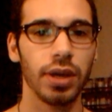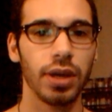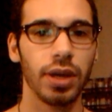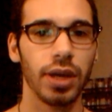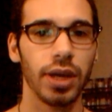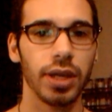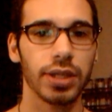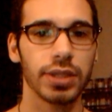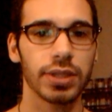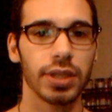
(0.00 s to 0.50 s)

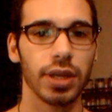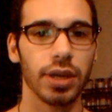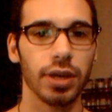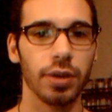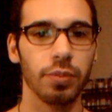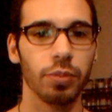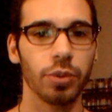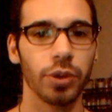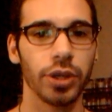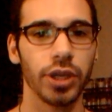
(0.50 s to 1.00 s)
it's
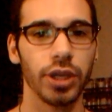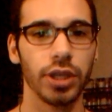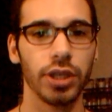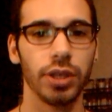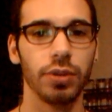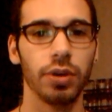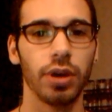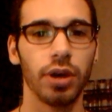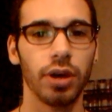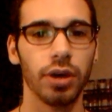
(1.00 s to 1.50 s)
bringing you
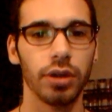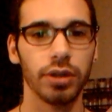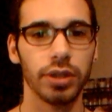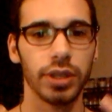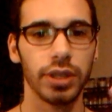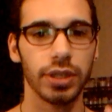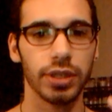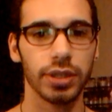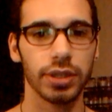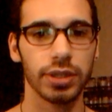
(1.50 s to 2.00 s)
all
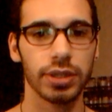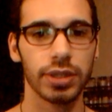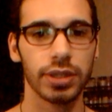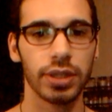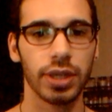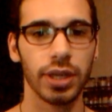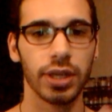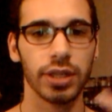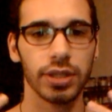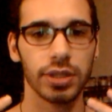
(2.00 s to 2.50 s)
these
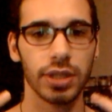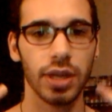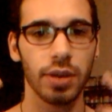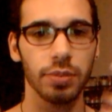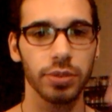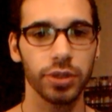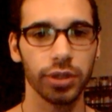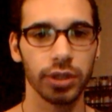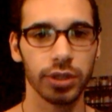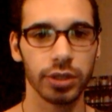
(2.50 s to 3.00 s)
things up
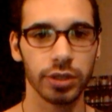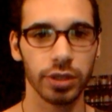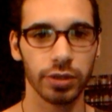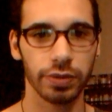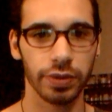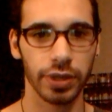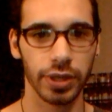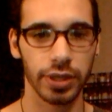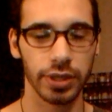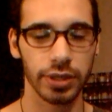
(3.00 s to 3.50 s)
to the
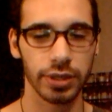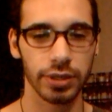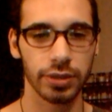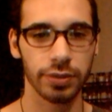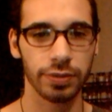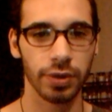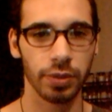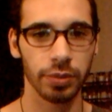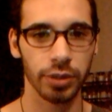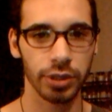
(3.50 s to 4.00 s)
surface
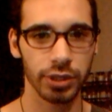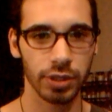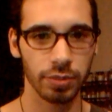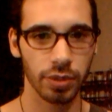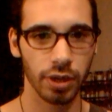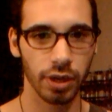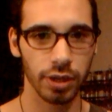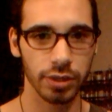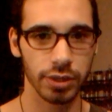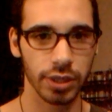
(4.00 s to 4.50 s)
from your
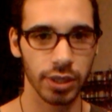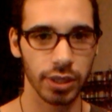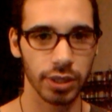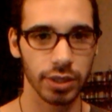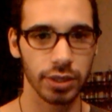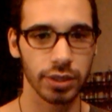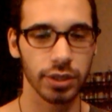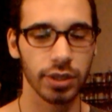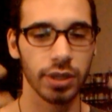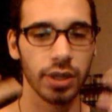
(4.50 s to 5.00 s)
subconscious.